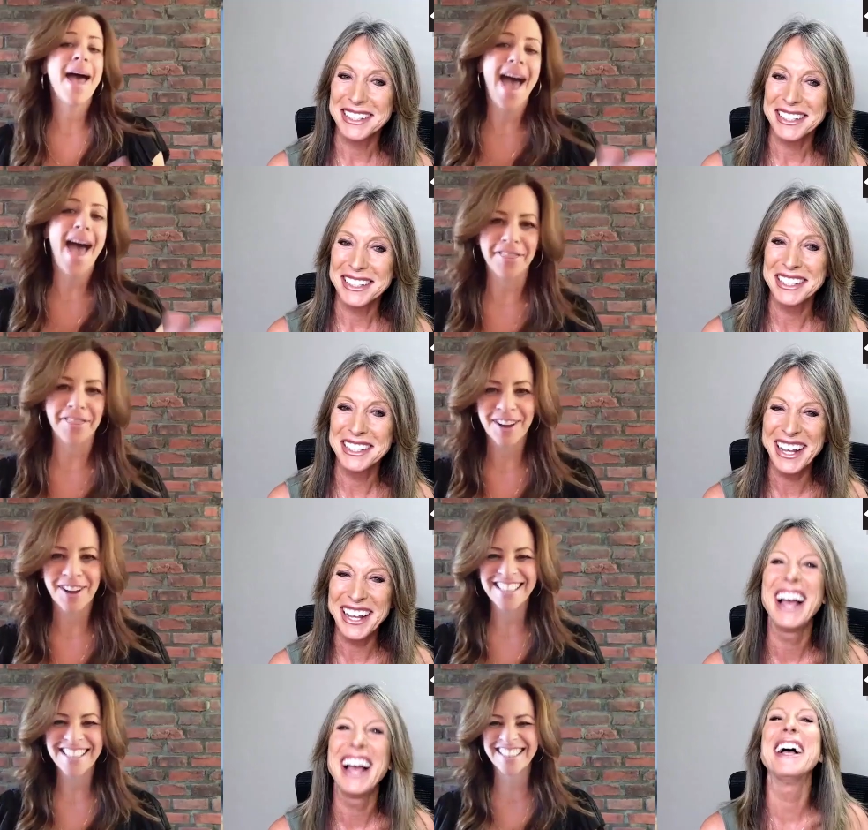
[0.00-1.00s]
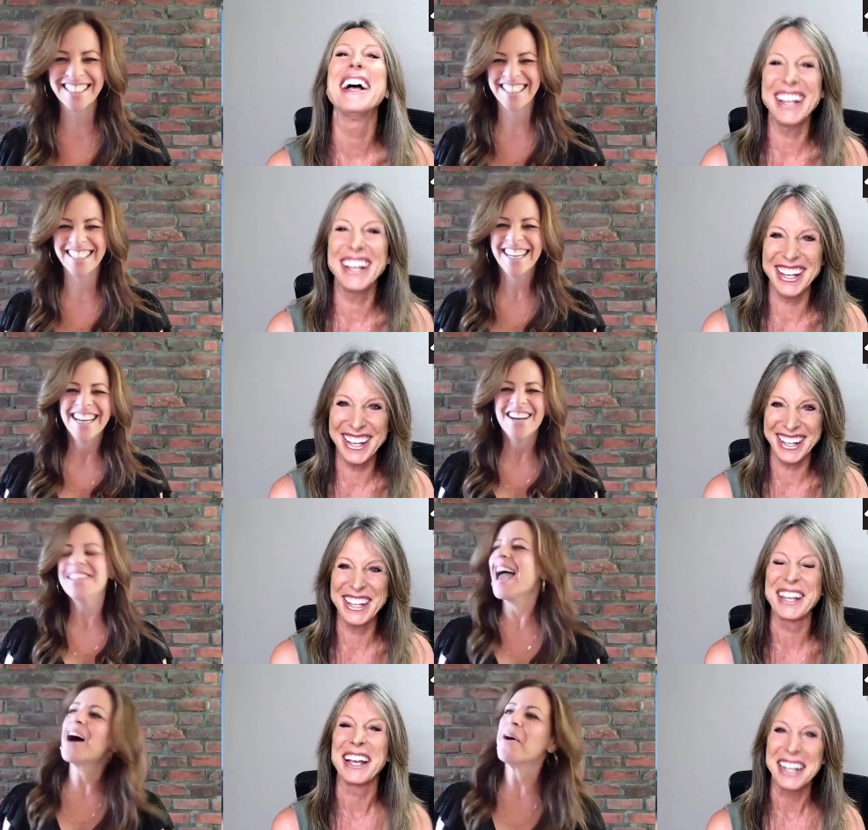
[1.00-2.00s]
Speaker 1: math, right?
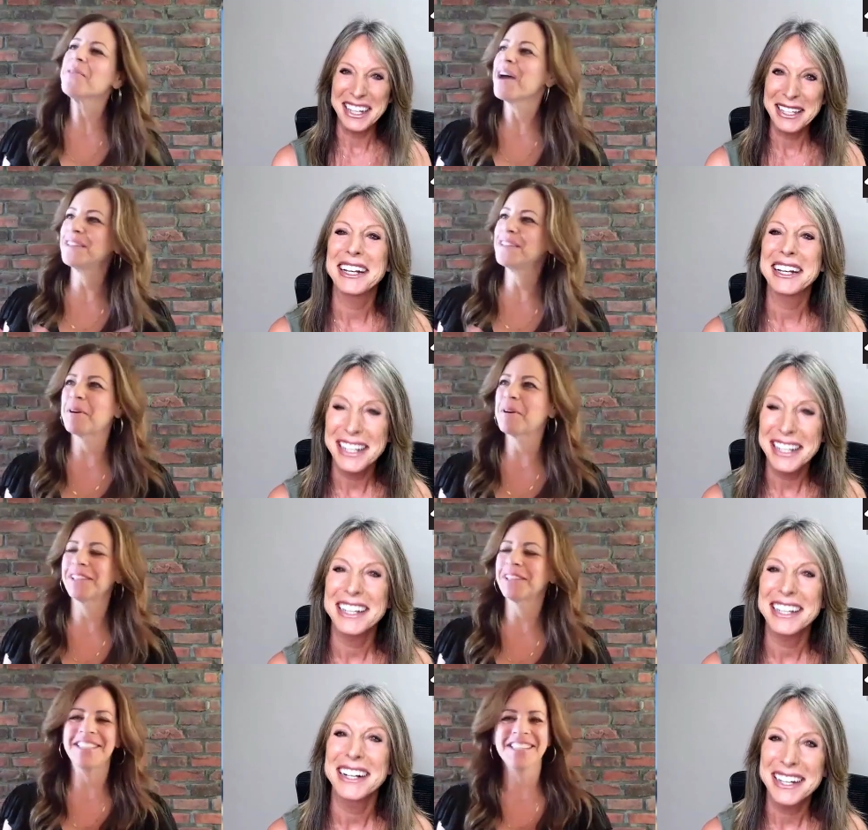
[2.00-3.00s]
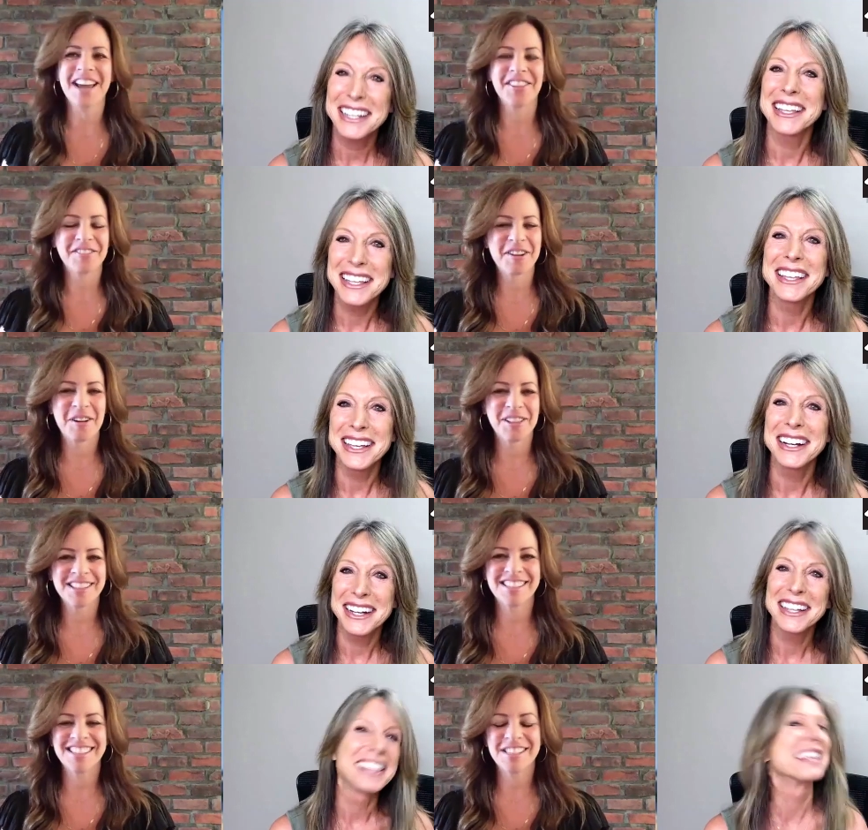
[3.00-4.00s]
Yeah, oh, that fits perfectly together. No,
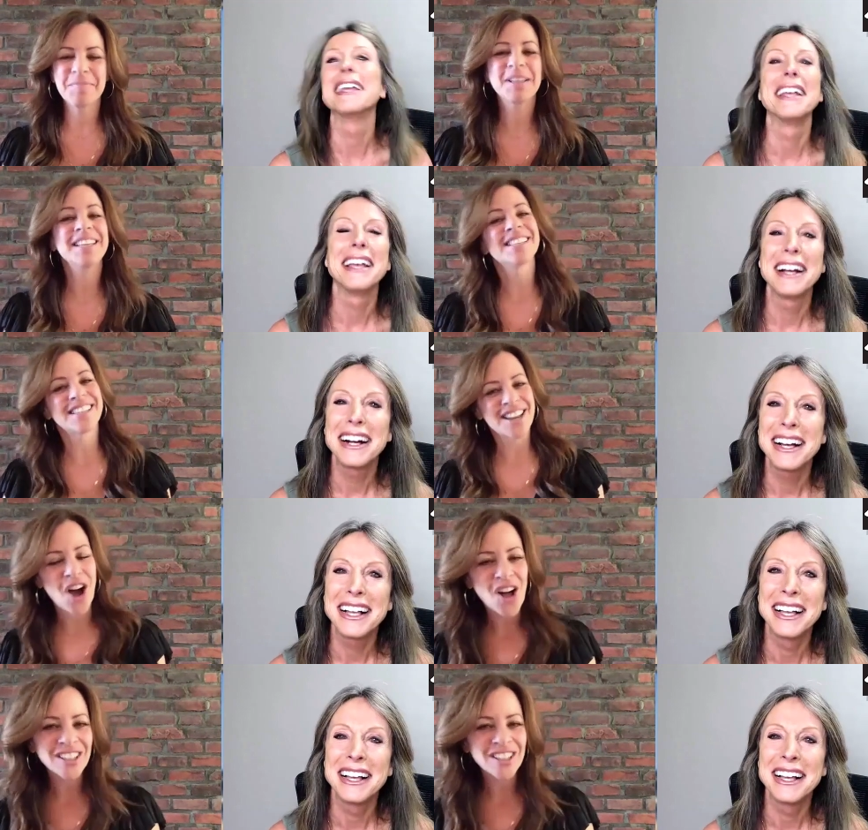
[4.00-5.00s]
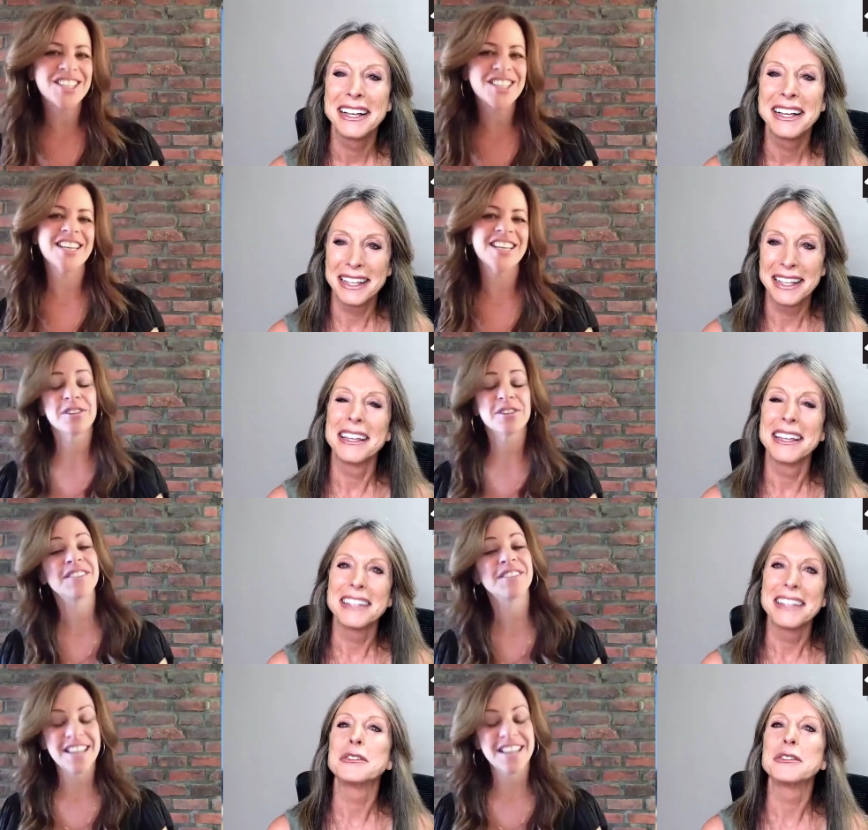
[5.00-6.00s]
that's it, typically it's psychology or
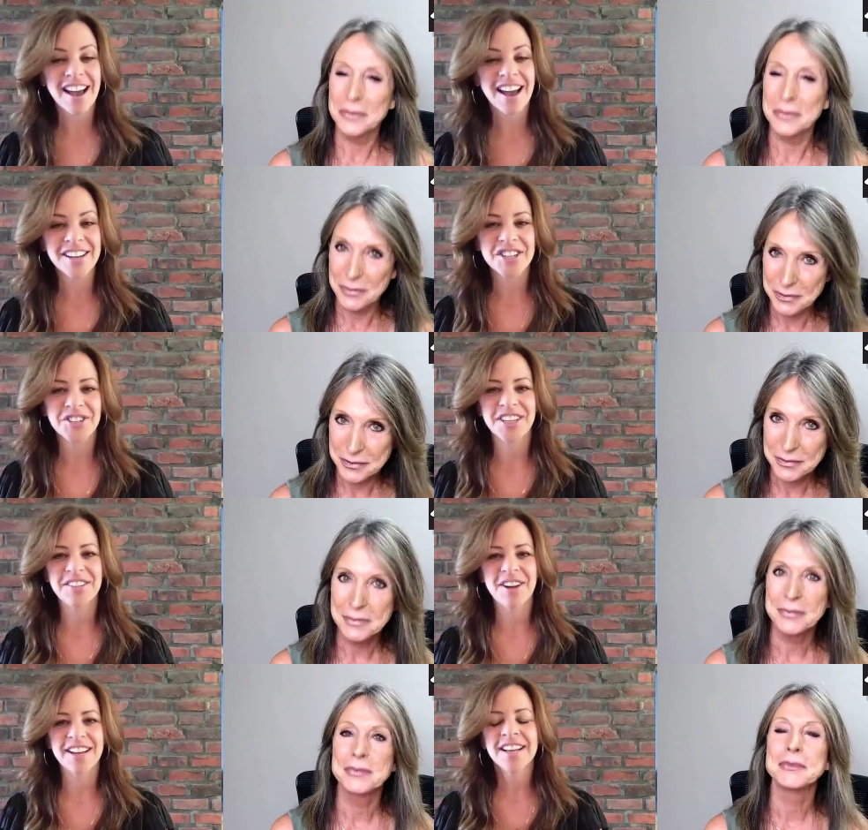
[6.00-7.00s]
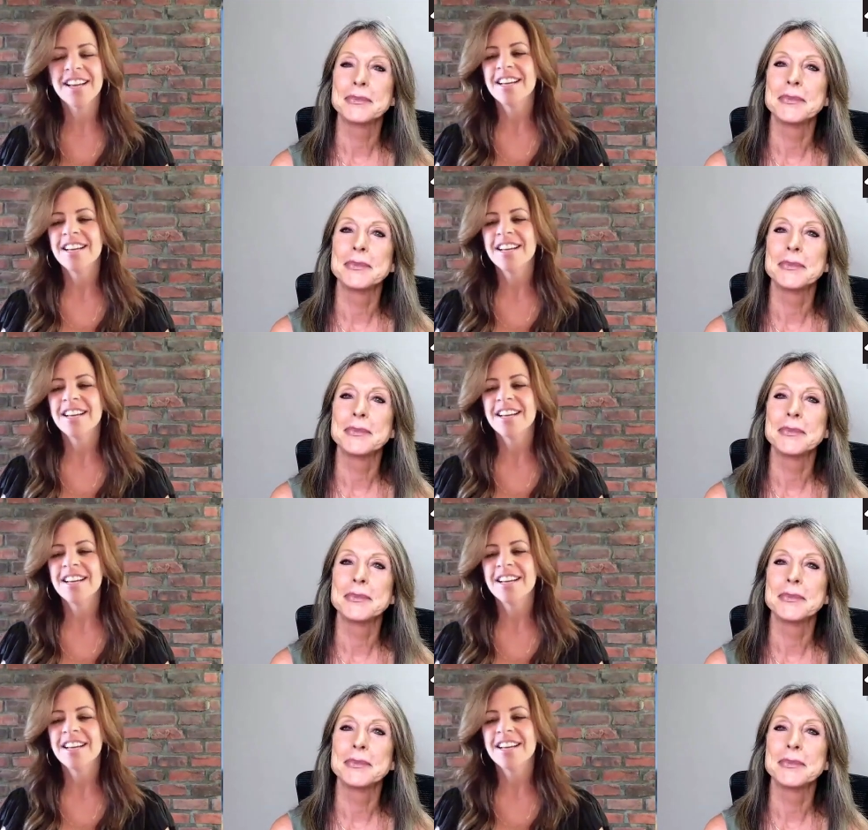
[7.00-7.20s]
even psychiatry, right?